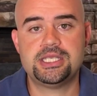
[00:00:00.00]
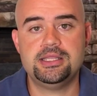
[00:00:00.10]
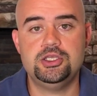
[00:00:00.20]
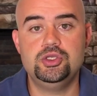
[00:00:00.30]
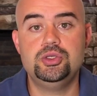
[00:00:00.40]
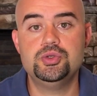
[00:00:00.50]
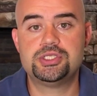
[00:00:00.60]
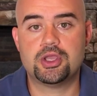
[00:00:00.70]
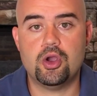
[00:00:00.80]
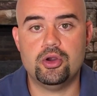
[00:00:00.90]
say that you use
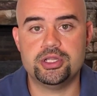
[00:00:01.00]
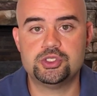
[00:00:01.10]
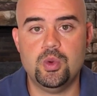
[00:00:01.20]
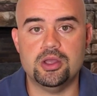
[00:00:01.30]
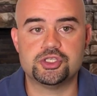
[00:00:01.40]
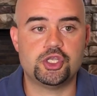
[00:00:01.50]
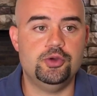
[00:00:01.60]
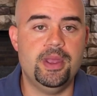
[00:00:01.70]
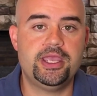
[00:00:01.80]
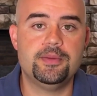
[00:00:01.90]
the card as well. So you're
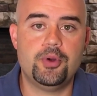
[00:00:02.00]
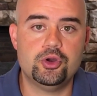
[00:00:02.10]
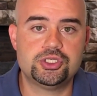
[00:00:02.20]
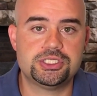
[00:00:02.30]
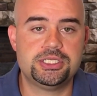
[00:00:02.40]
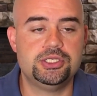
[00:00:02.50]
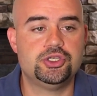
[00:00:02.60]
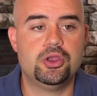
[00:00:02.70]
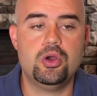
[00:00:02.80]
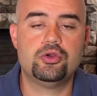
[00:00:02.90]
making purchases,
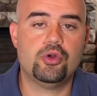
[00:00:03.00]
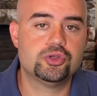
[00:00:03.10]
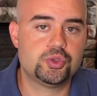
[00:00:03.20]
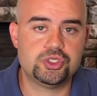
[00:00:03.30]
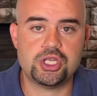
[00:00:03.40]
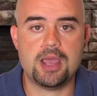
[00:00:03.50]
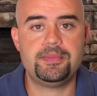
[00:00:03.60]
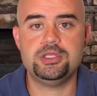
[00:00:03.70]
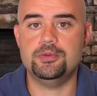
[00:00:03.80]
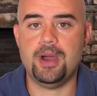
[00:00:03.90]
you're going grocery
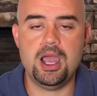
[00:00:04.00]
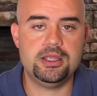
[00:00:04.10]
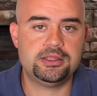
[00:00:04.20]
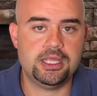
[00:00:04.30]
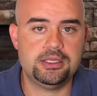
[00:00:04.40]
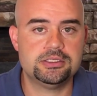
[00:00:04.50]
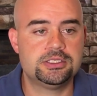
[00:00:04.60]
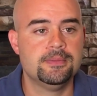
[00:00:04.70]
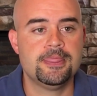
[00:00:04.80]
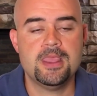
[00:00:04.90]
shopping, you're buying things,
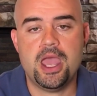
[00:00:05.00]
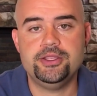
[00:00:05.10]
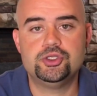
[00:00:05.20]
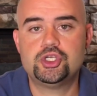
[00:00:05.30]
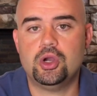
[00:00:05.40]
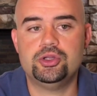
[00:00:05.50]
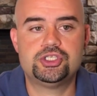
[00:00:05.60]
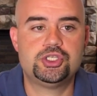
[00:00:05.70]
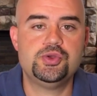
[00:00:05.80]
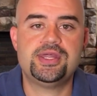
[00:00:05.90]
and you charge
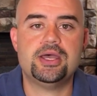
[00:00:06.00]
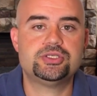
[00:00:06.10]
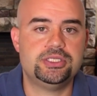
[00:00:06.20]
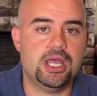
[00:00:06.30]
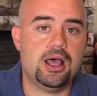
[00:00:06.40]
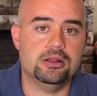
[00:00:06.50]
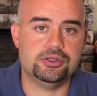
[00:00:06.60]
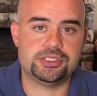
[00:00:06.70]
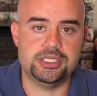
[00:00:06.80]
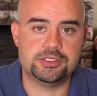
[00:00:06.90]

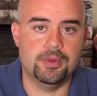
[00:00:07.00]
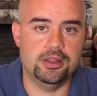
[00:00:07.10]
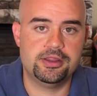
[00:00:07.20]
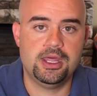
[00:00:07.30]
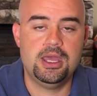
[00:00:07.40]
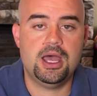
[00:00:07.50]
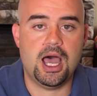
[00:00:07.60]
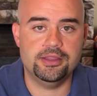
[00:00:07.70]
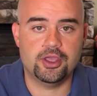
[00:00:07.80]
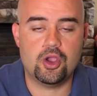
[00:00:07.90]
$2,000 this month
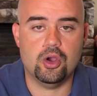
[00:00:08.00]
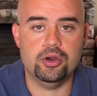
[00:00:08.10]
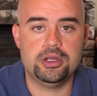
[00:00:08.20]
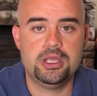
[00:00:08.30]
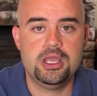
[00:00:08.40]
on the card.